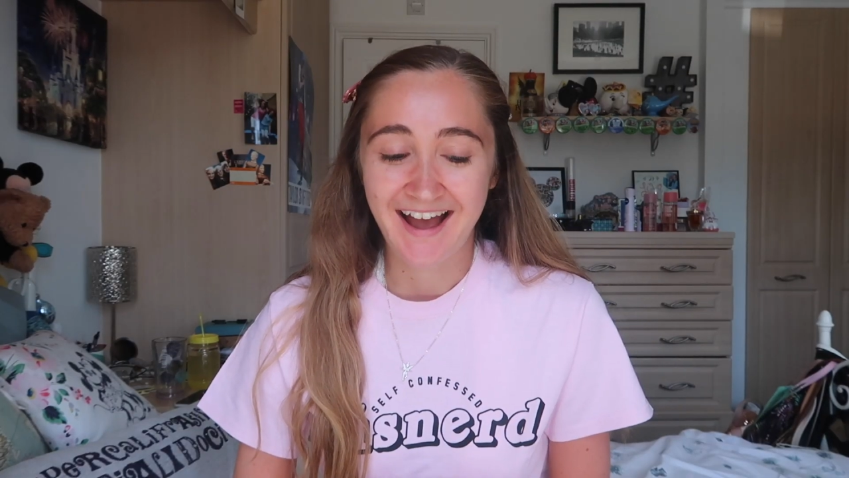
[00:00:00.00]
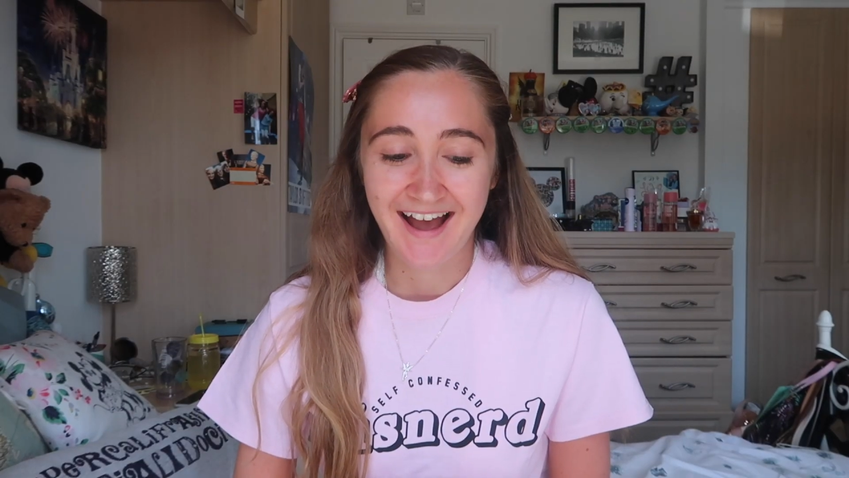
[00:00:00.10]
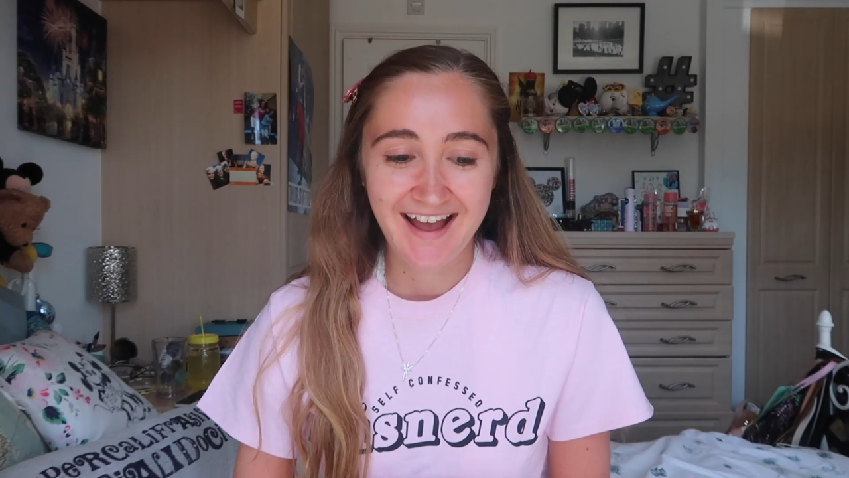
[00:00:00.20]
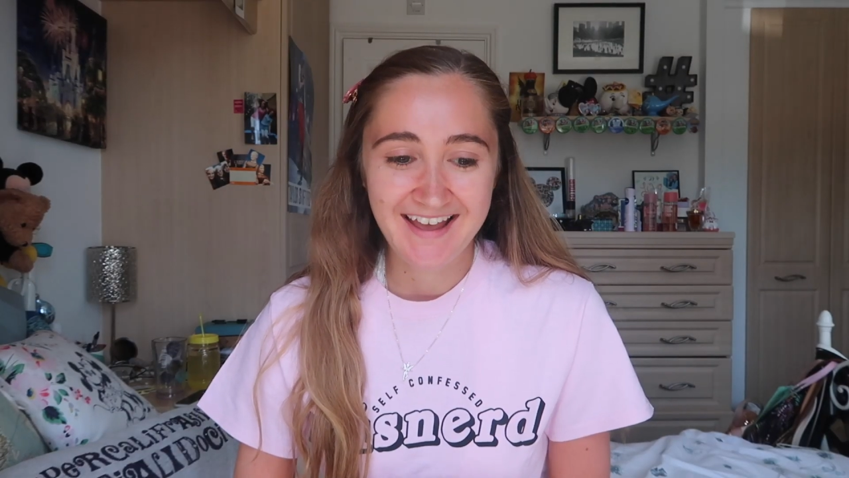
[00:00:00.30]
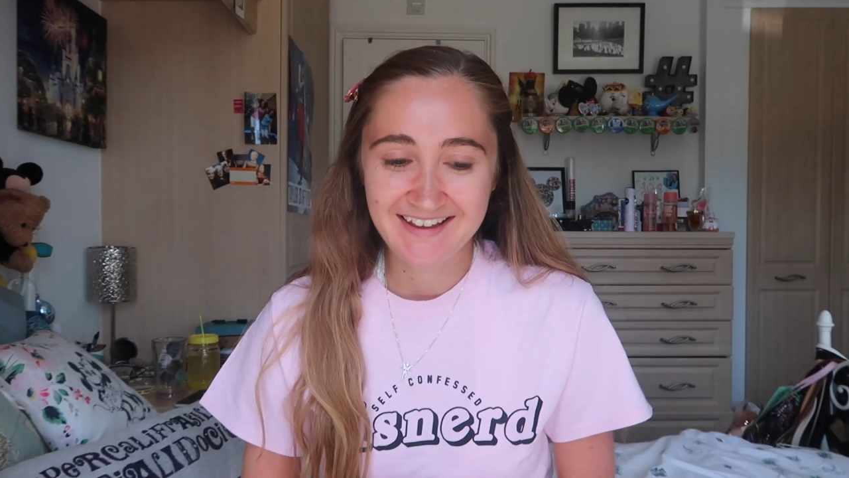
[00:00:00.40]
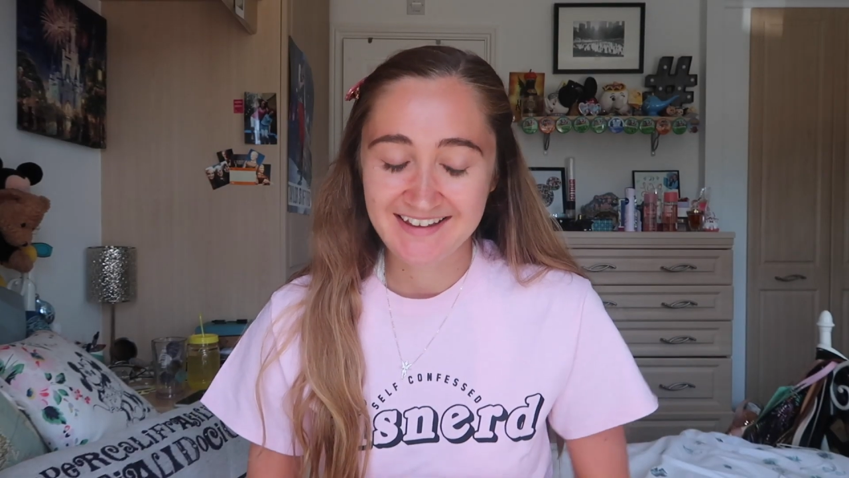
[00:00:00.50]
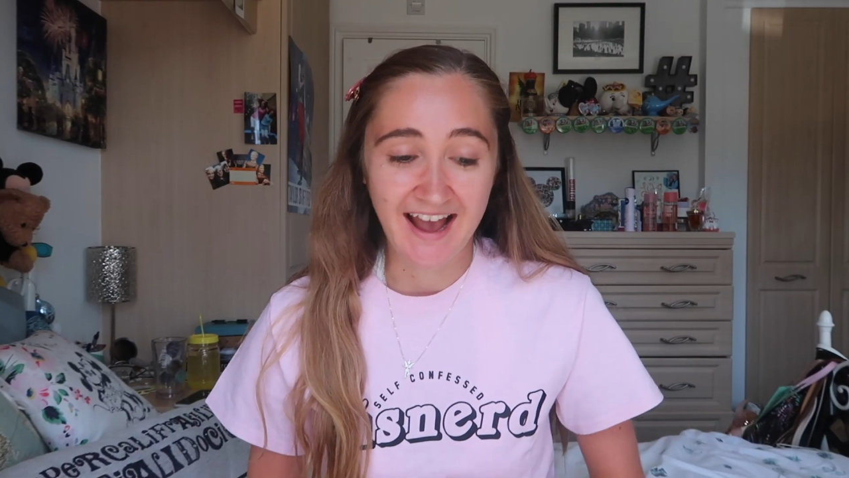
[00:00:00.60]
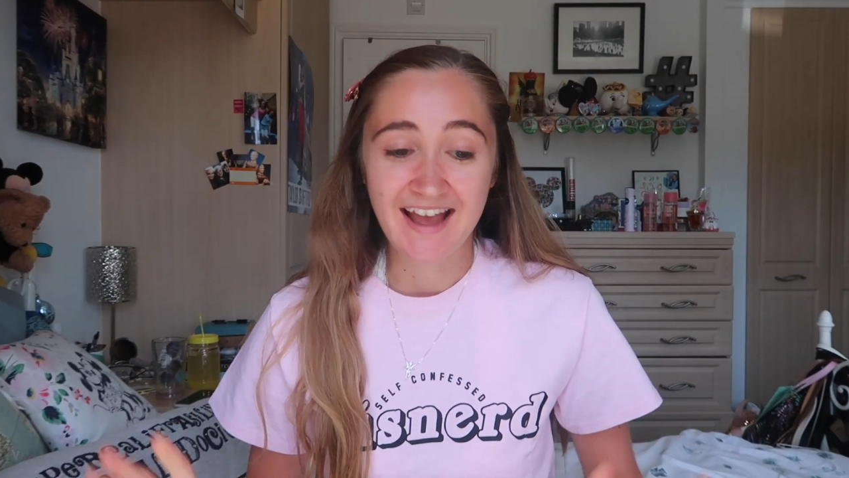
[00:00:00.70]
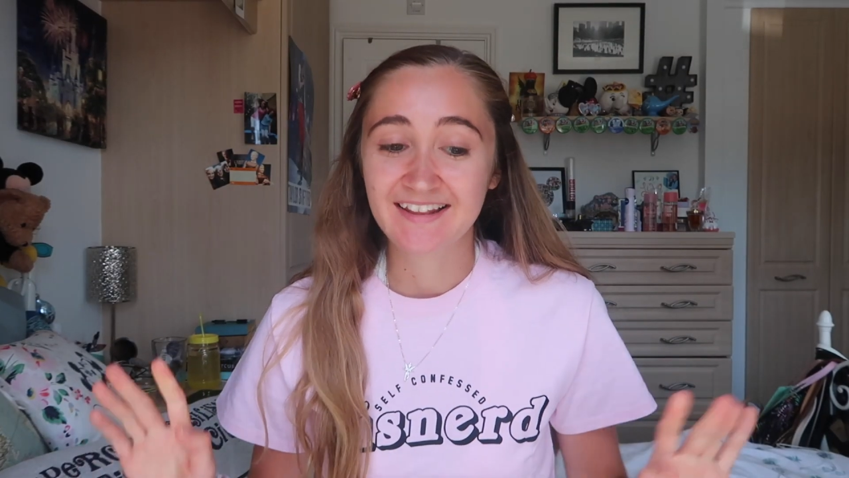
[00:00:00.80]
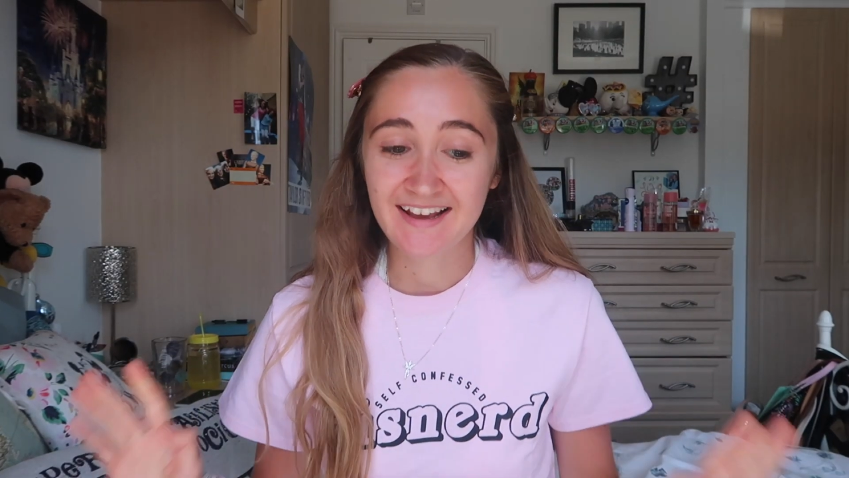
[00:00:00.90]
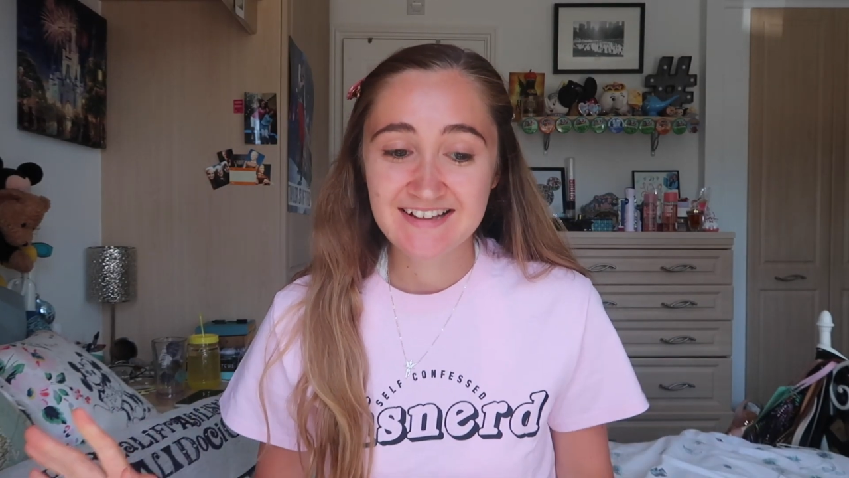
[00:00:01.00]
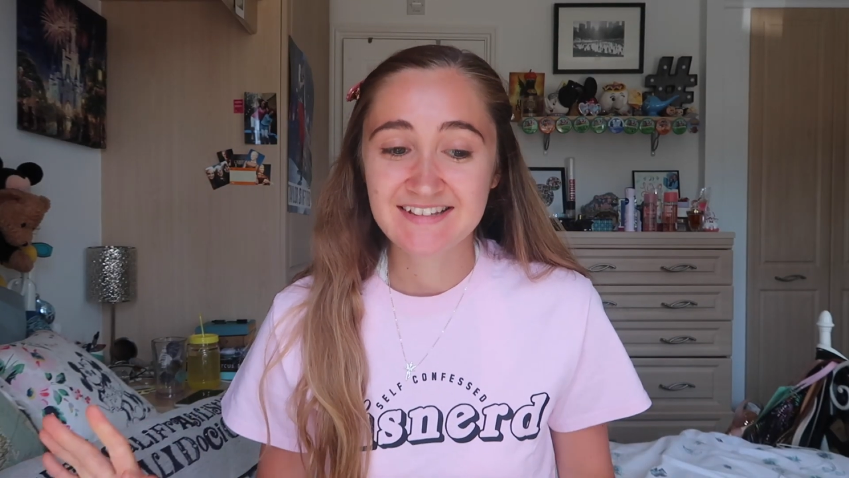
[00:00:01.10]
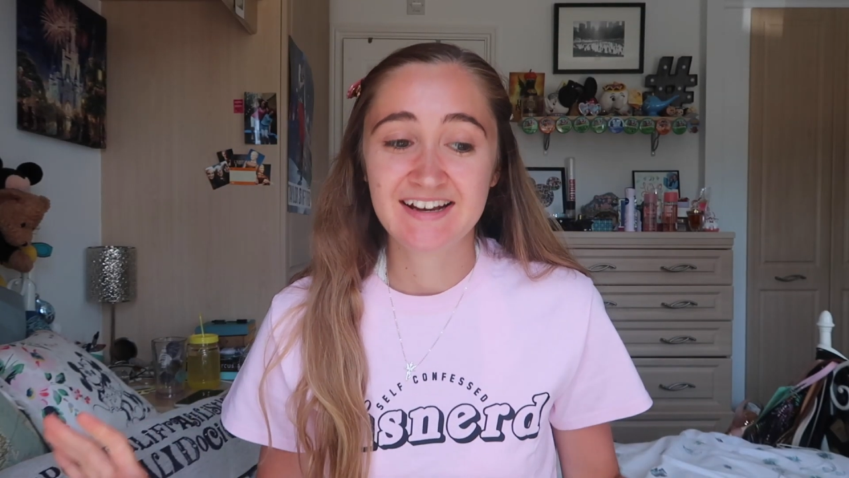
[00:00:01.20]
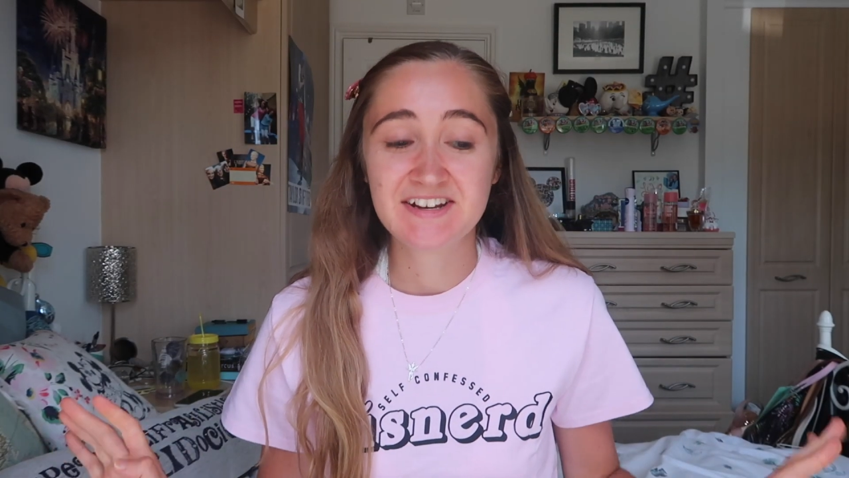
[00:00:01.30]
Like I said,